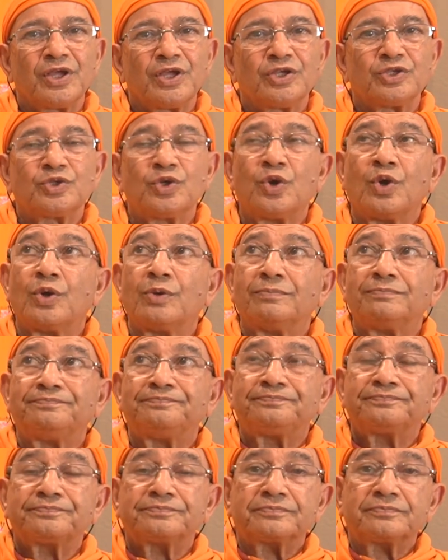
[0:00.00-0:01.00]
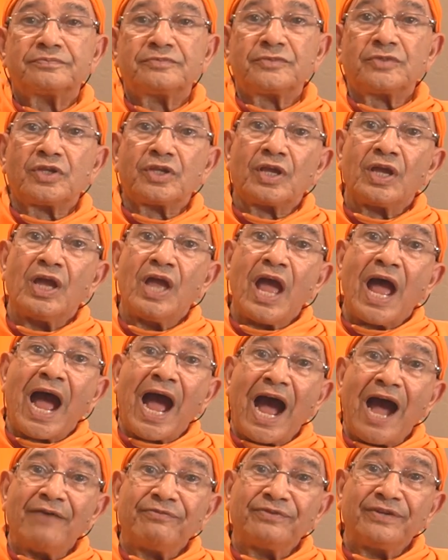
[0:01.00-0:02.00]
So,
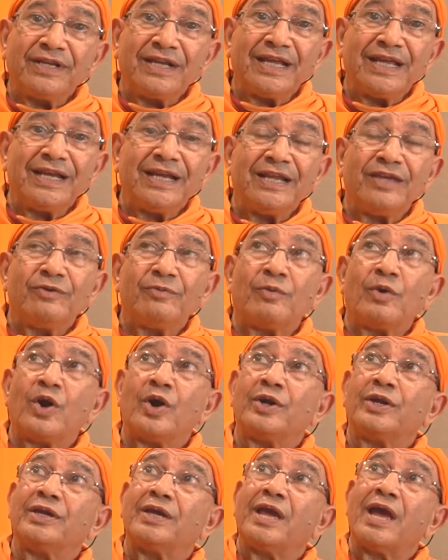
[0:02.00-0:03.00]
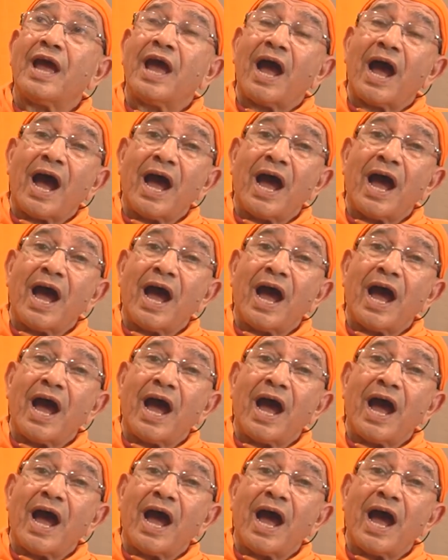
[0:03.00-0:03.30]
after I leave body,